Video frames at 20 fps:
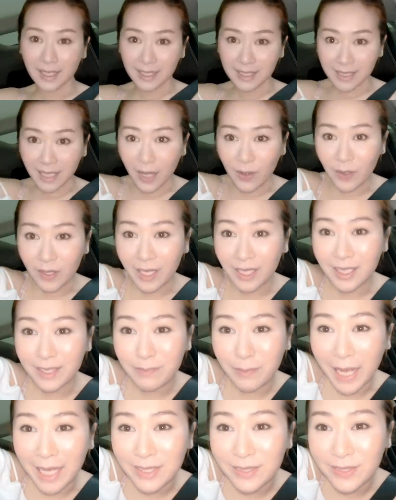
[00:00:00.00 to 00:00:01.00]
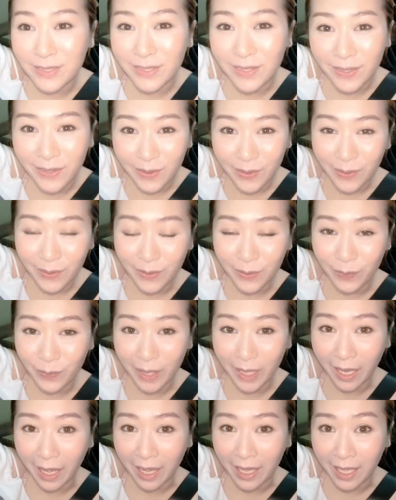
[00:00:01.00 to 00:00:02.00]
I'll get back to you when
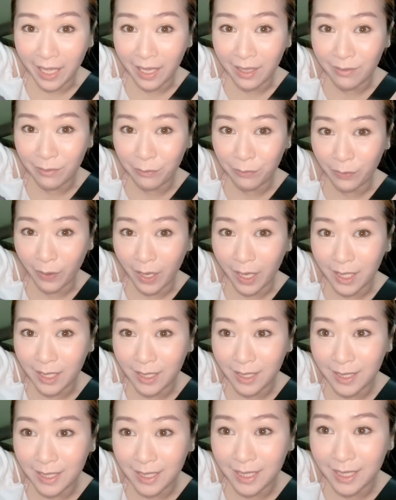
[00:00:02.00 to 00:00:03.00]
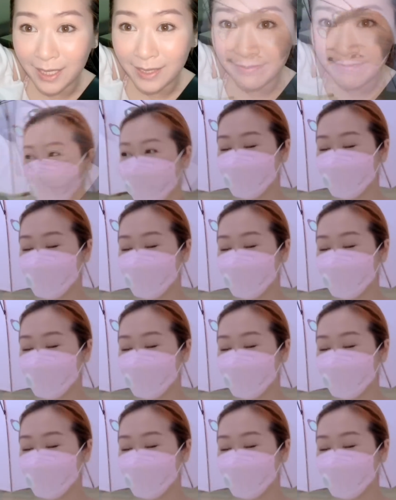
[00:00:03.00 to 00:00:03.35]
I can finally.